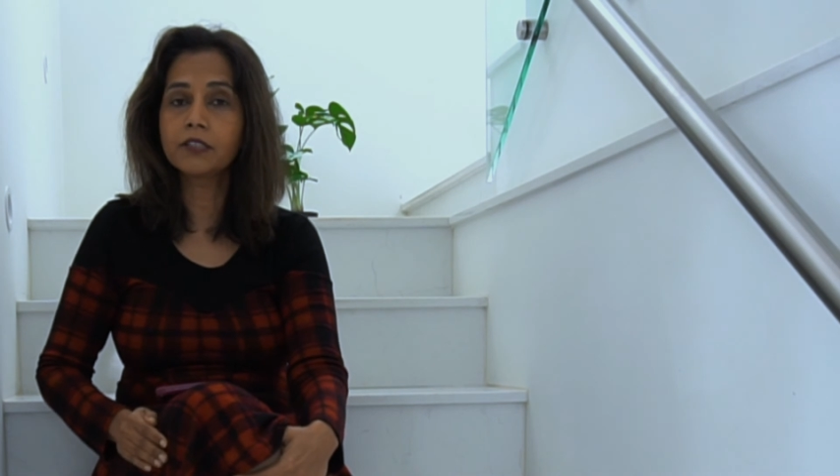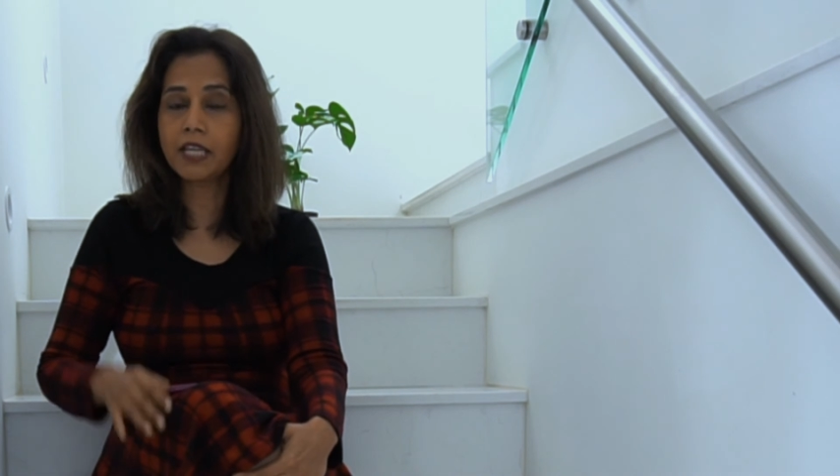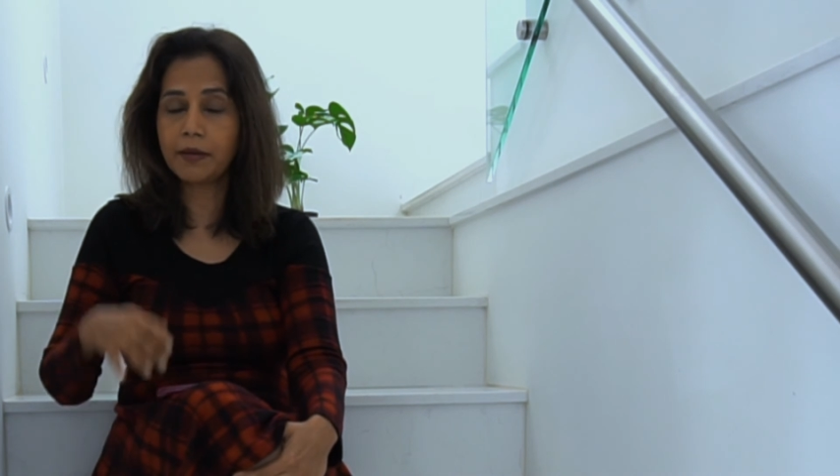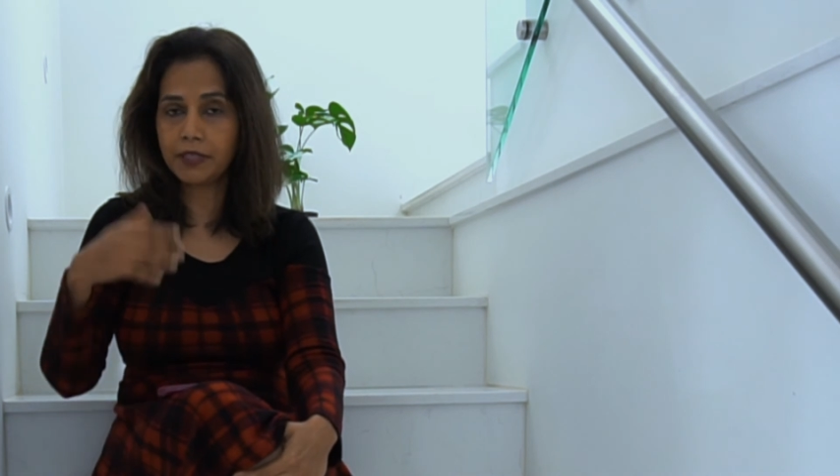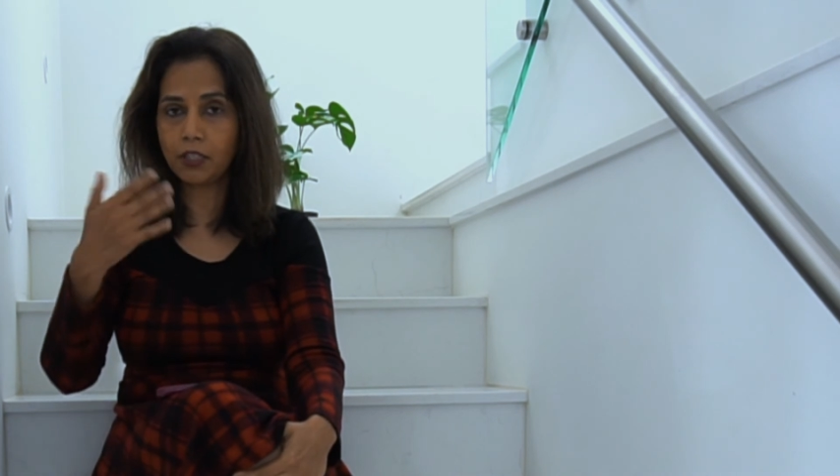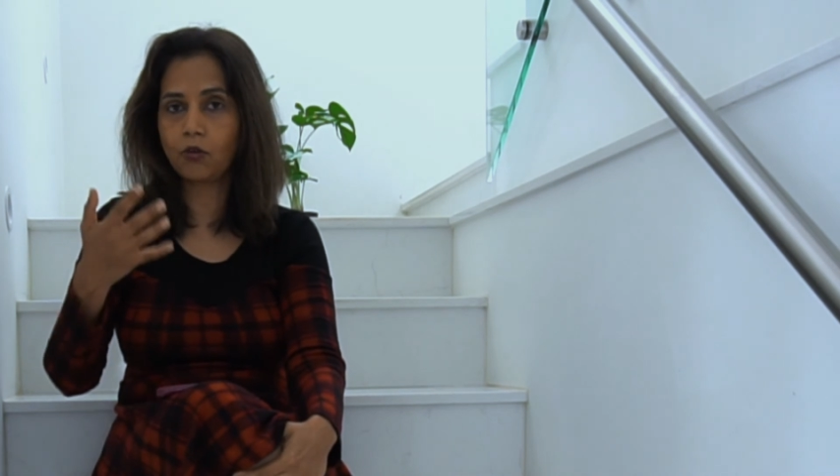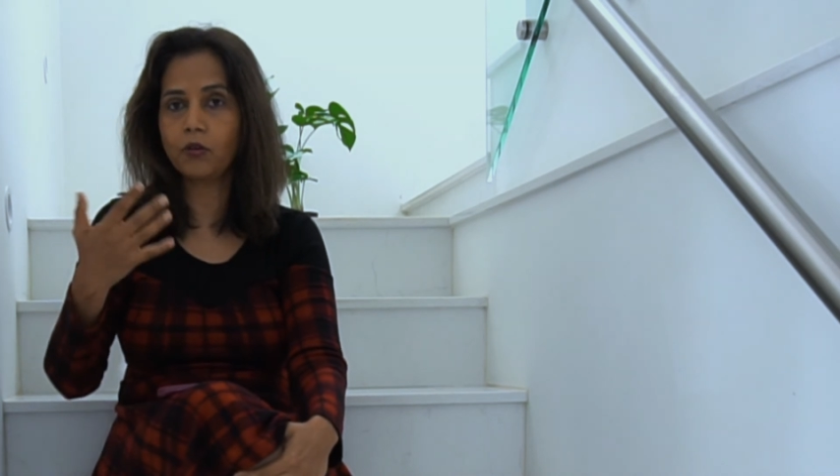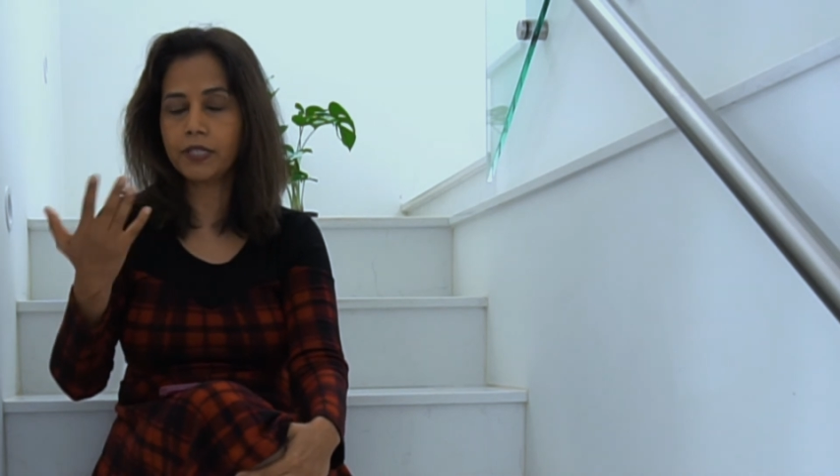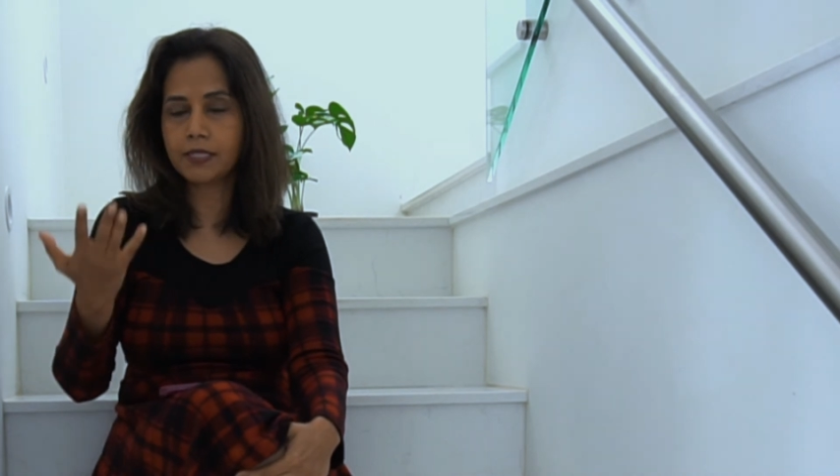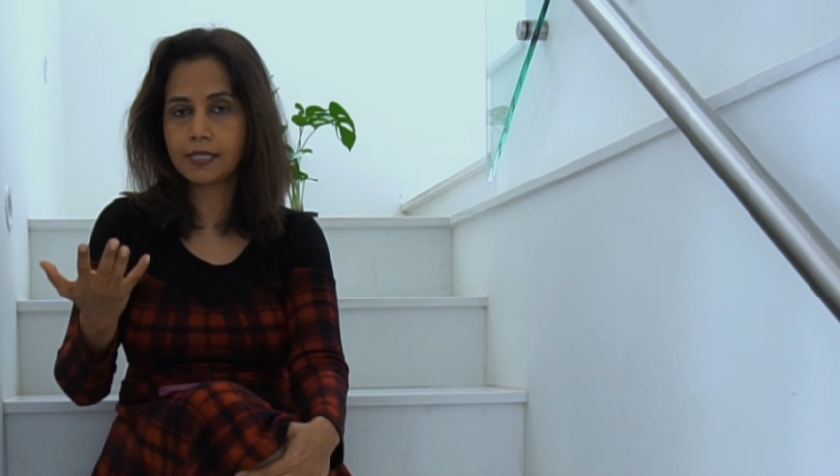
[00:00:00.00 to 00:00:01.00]

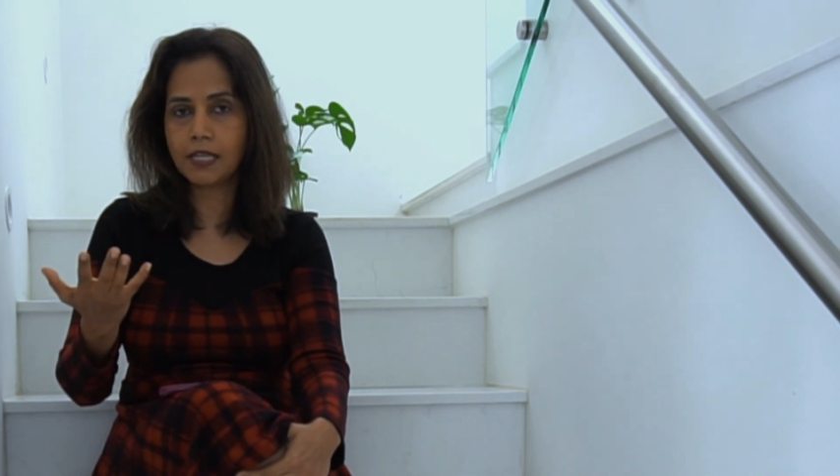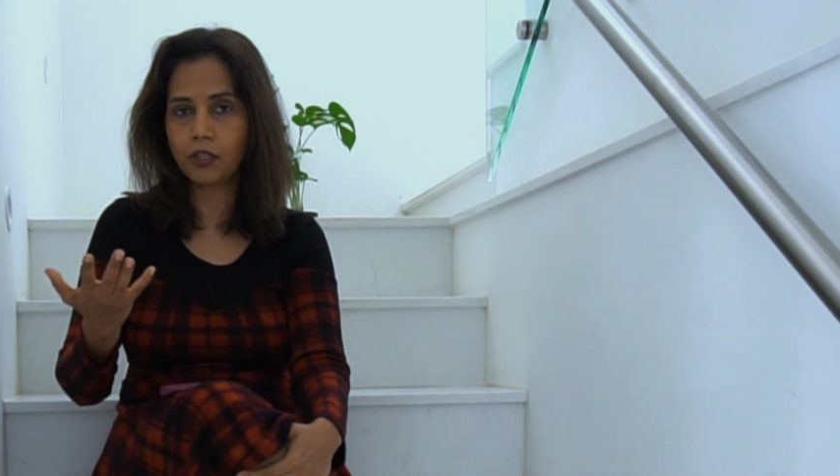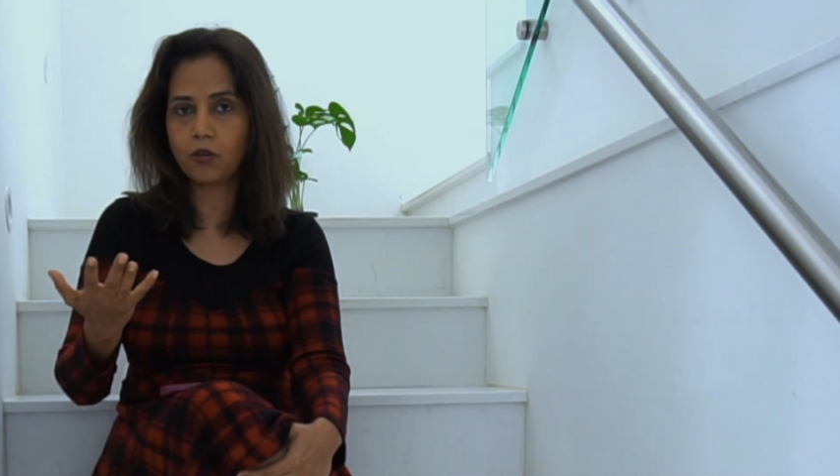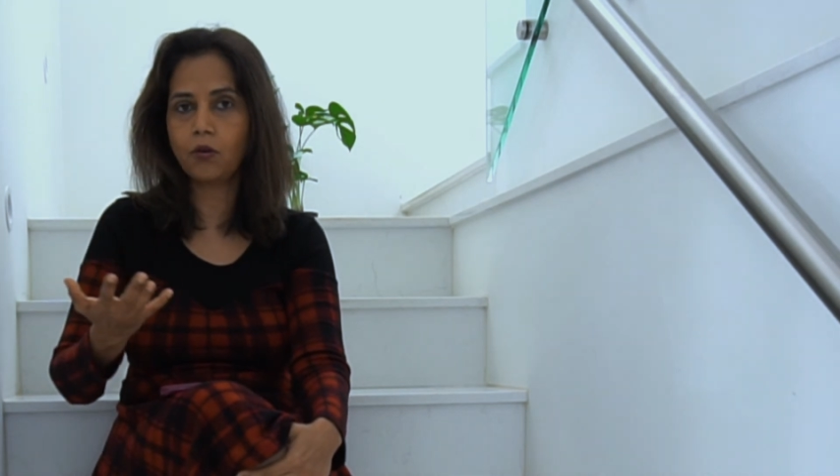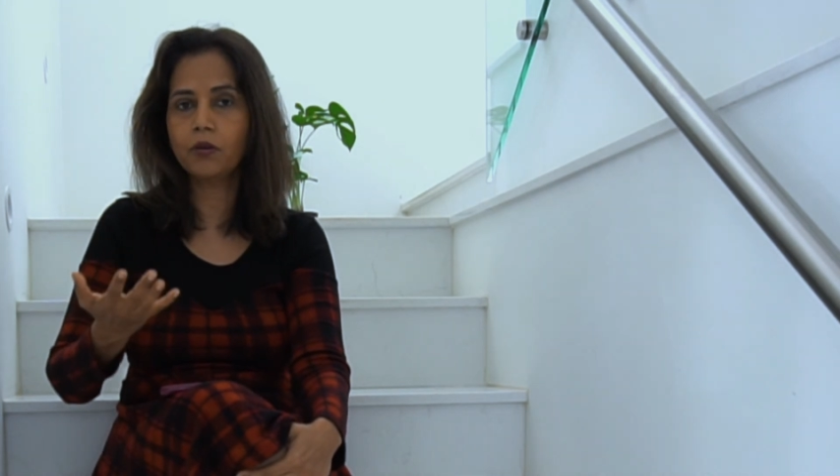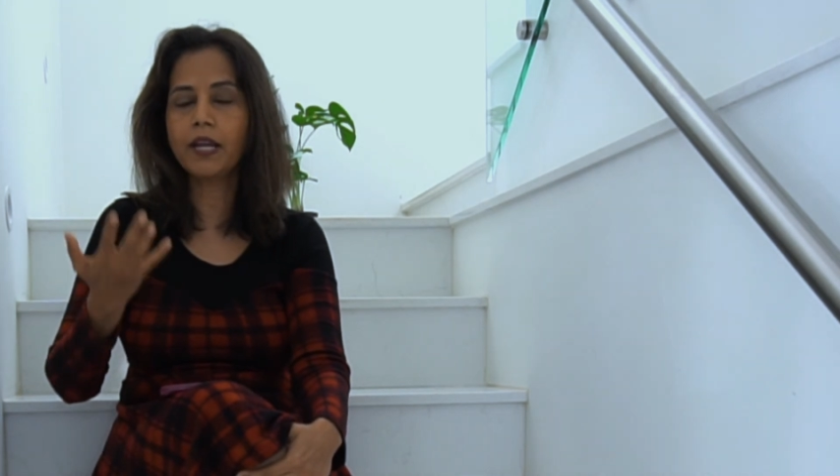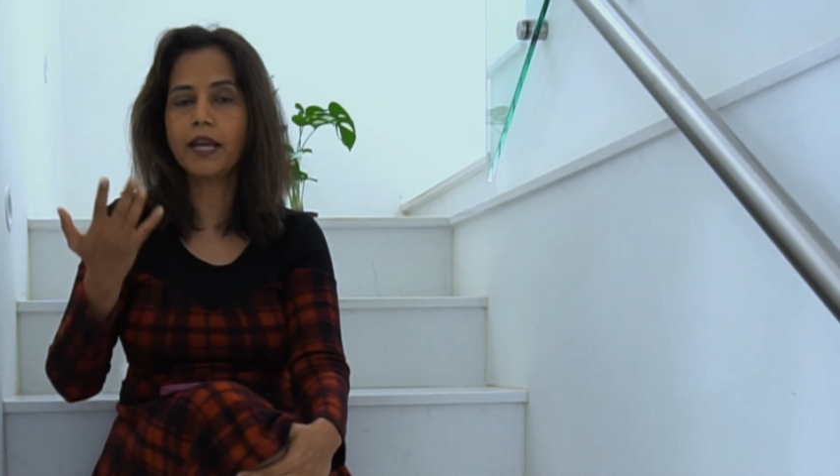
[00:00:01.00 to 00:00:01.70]
dimethicone is silicone,